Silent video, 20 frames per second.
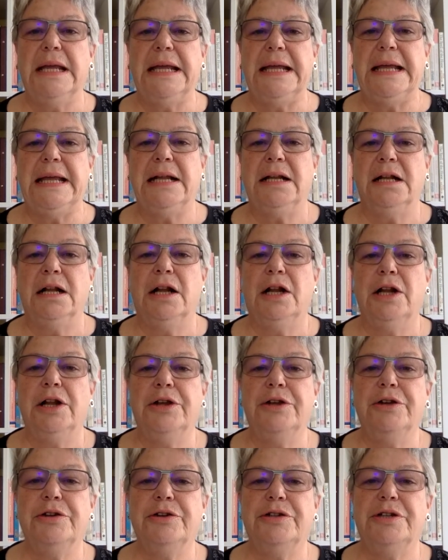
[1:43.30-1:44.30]

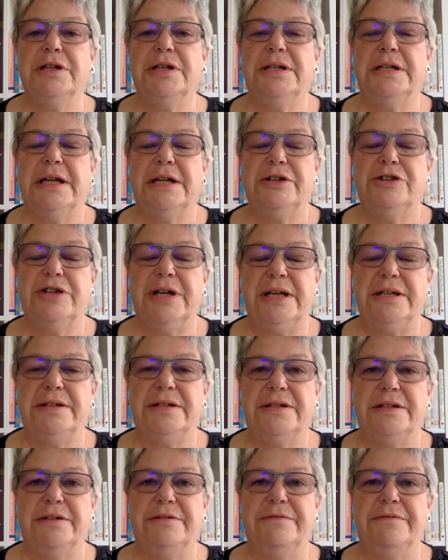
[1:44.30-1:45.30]
include
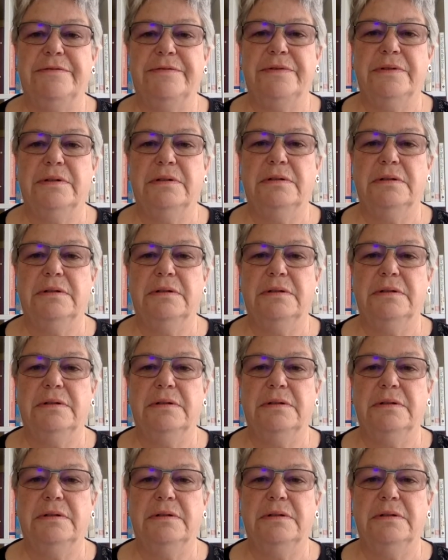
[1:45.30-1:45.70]
digestive,